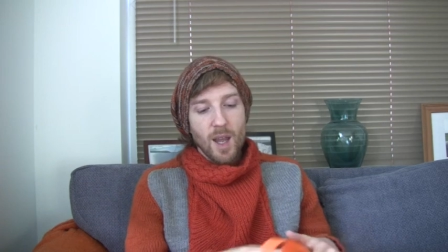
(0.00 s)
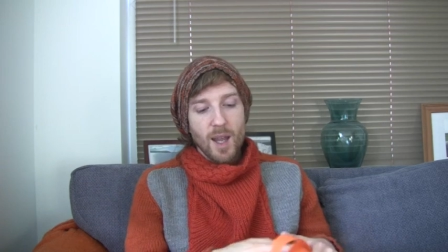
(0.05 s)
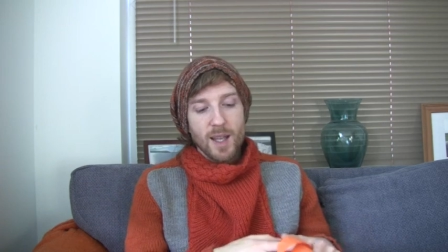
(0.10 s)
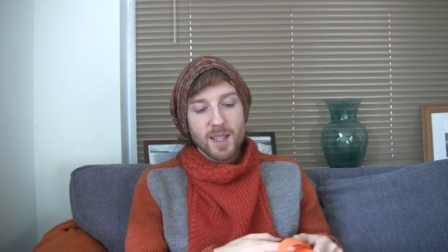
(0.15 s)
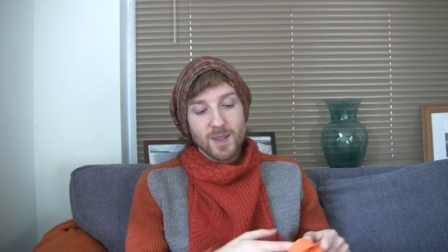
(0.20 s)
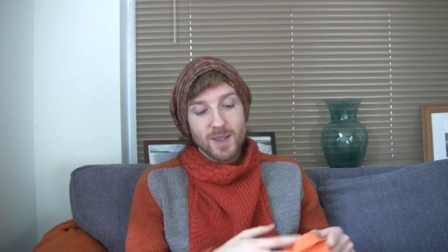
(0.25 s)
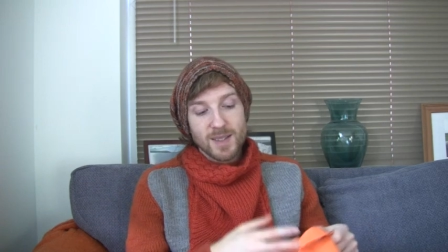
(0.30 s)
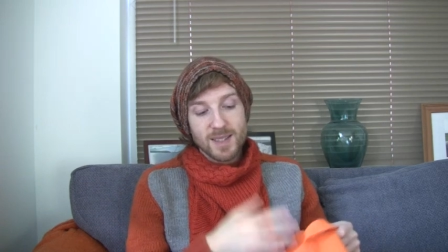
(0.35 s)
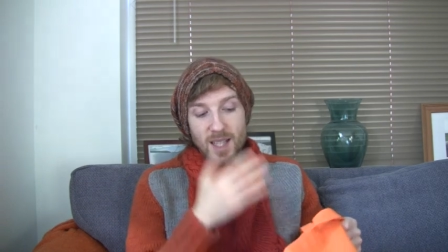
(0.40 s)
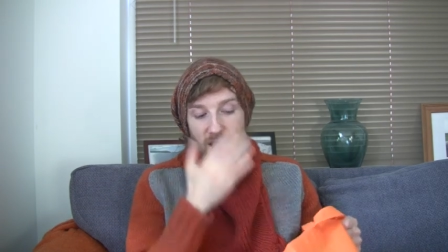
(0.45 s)

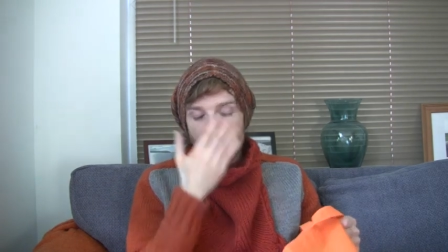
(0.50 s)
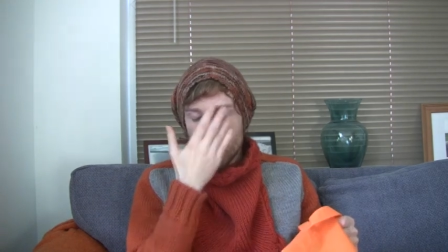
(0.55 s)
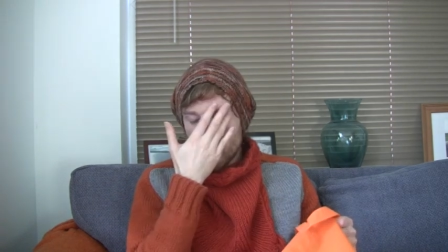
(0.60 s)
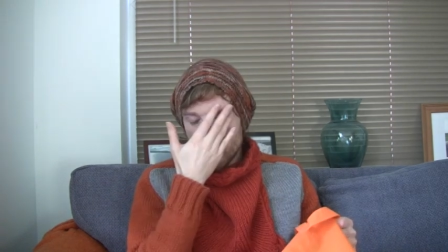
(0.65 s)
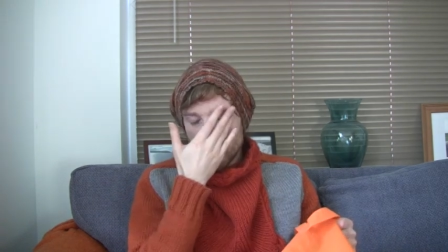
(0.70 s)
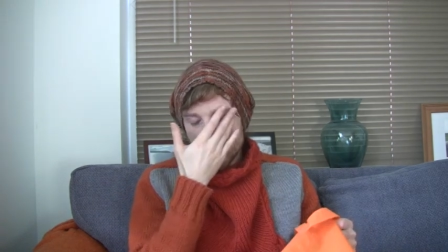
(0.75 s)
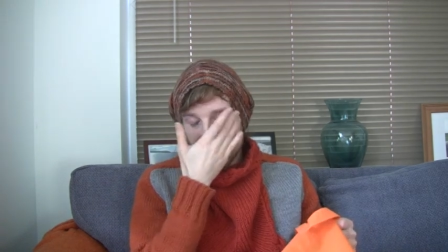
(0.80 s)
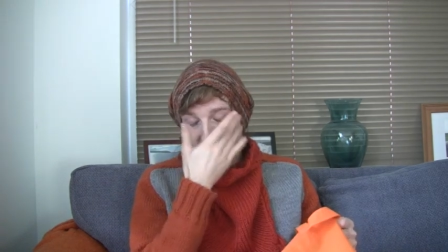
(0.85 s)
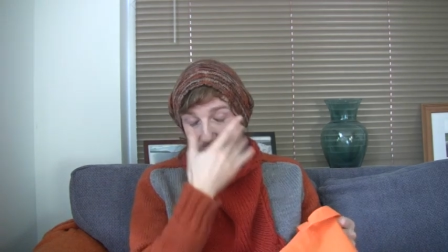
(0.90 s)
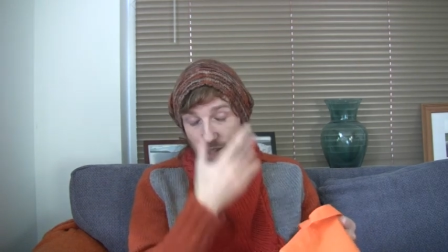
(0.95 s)
So I sent a
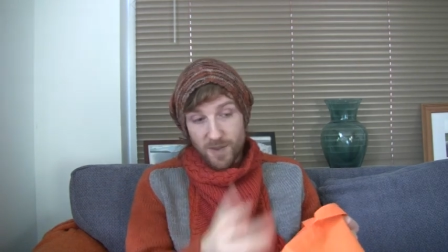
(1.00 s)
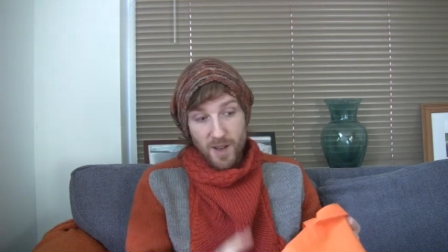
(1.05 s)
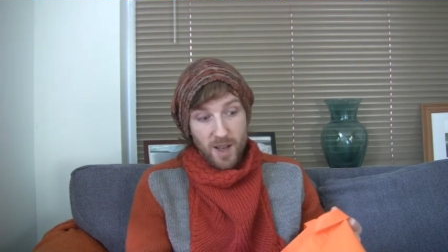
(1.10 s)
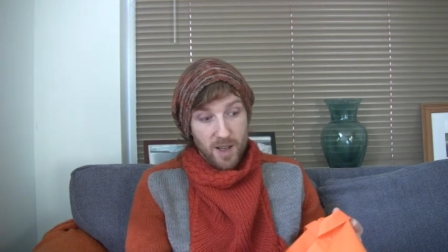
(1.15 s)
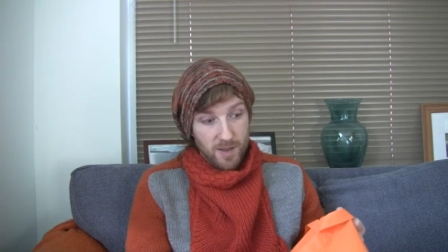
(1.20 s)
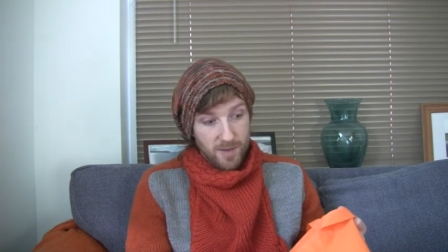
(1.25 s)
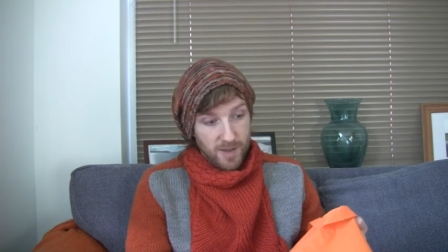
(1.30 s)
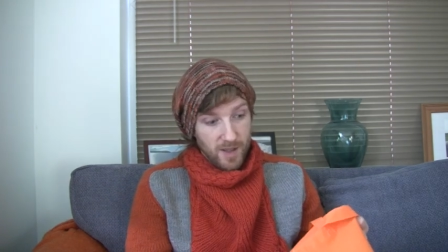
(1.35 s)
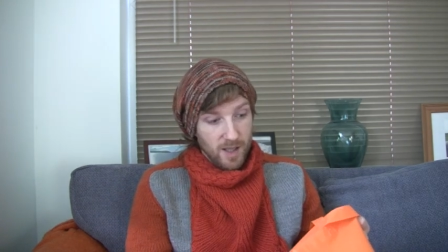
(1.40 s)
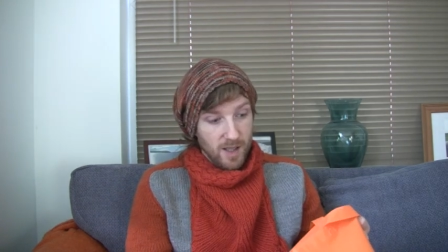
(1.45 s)
bunch of stuff
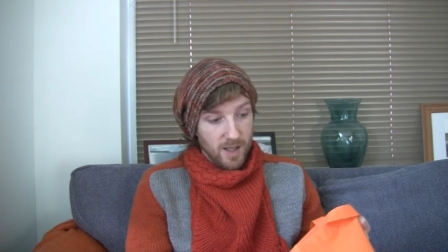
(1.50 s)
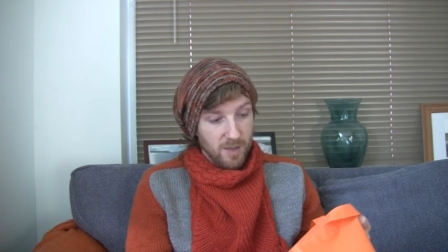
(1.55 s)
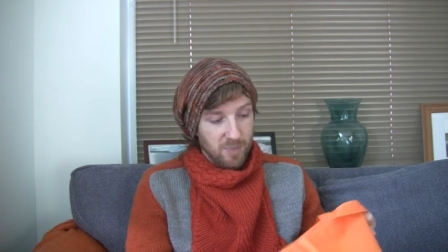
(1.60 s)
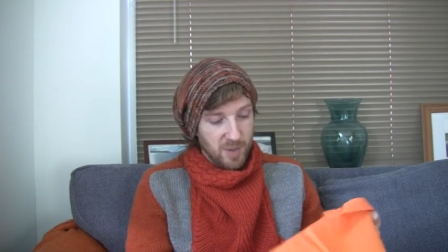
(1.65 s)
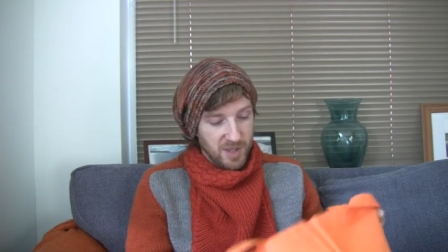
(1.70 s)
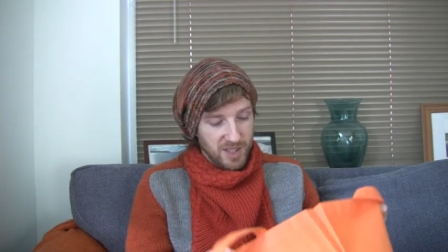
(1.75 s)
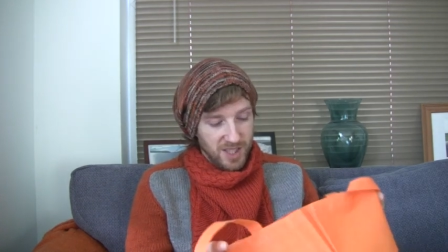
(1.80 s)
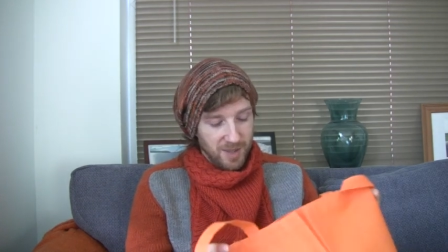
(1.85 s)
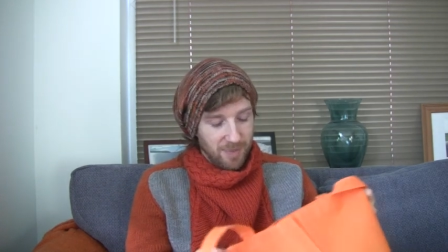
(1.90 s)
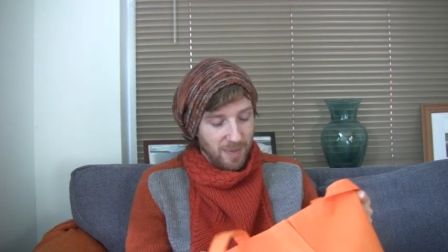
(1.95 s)
over,
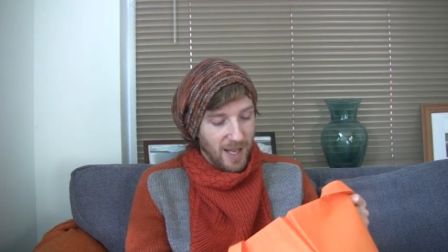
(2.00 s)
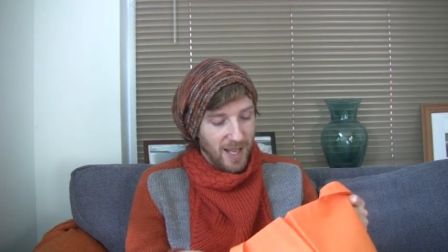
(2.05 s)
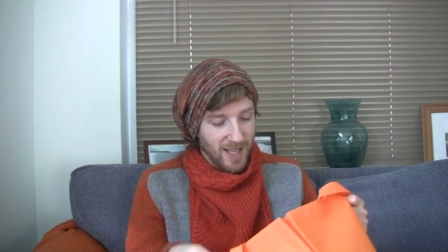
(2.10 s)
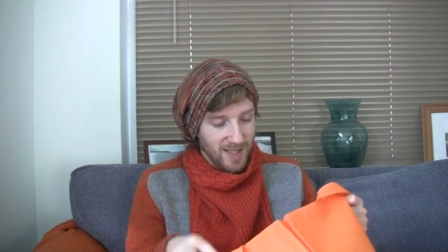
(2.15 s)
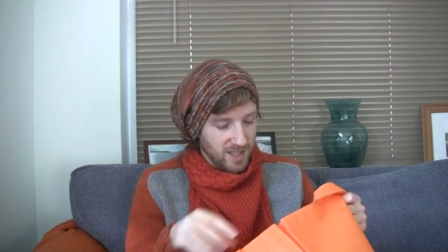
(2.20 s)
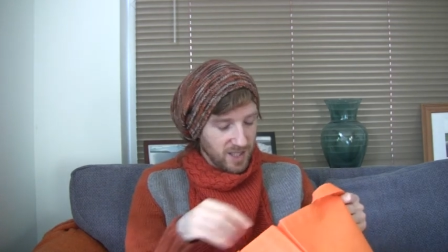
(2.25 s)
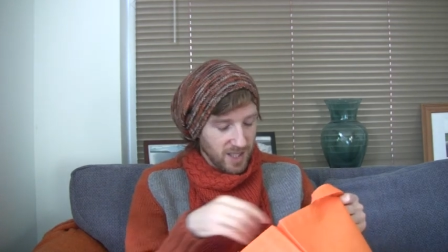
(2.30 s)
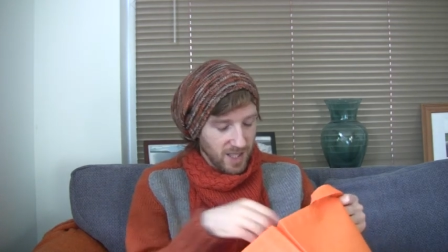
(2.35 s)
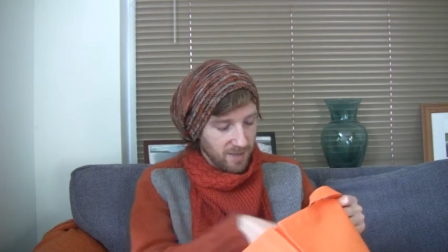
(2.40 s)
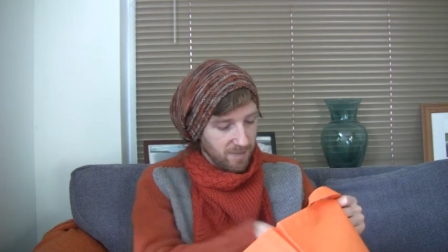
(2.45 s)
but she
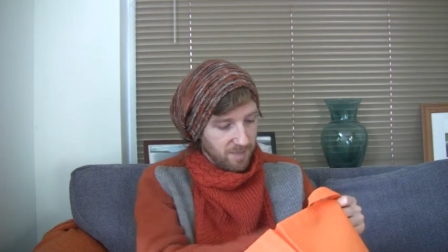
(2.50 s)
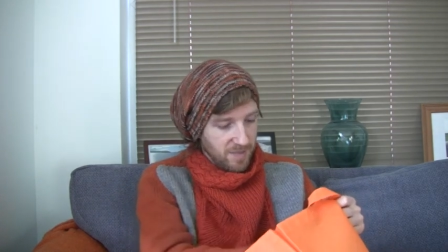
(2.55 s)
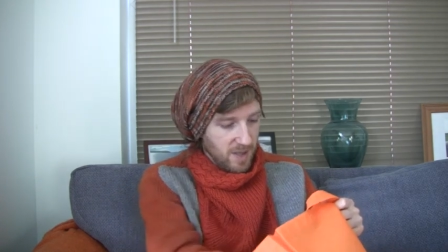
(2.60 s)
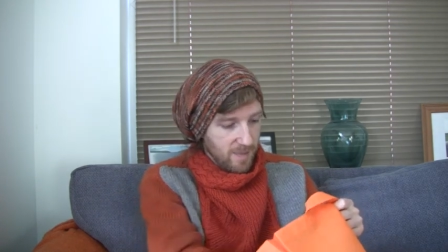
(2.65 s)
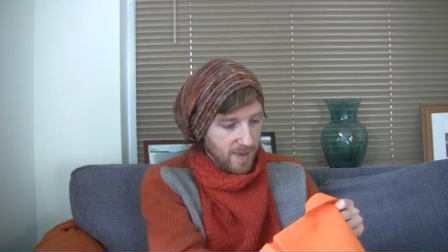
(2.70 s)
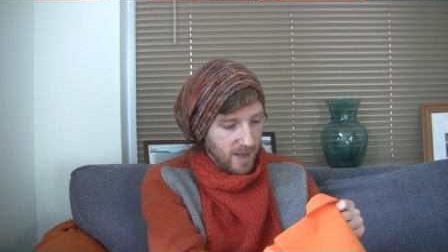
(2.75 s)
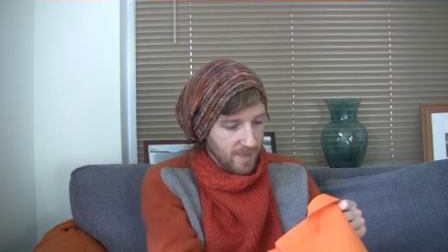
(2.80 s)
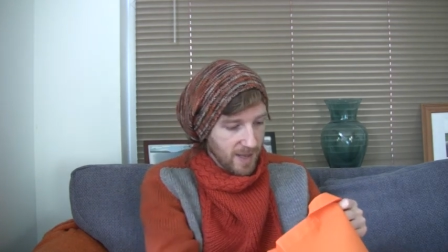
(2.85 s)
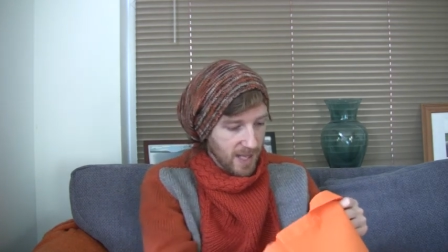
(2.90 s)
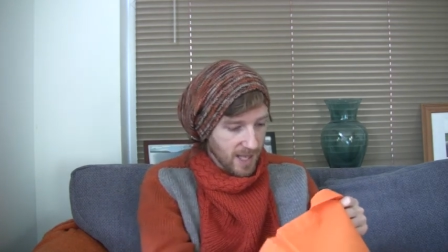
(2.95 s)
beat